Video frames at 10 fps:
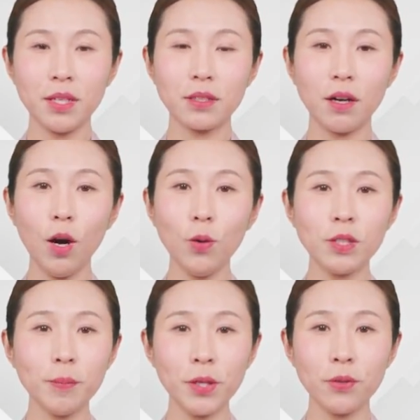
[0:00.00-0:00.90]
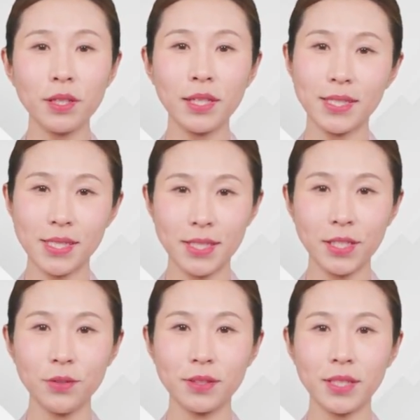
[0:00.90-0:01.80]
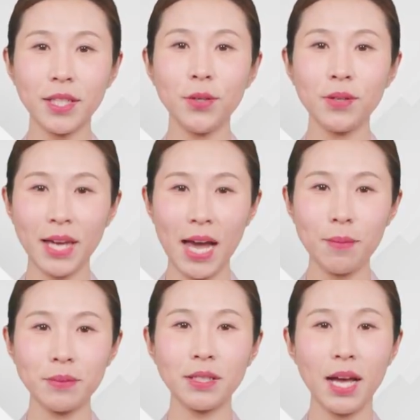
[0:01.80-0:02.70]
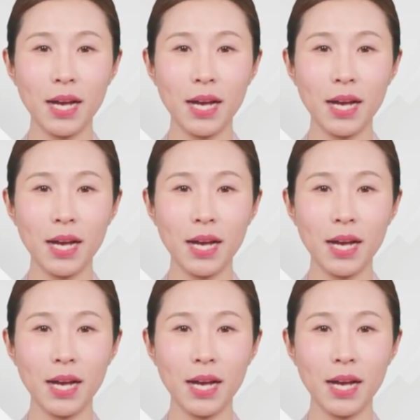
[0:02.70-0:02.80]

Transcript: the old building is still kept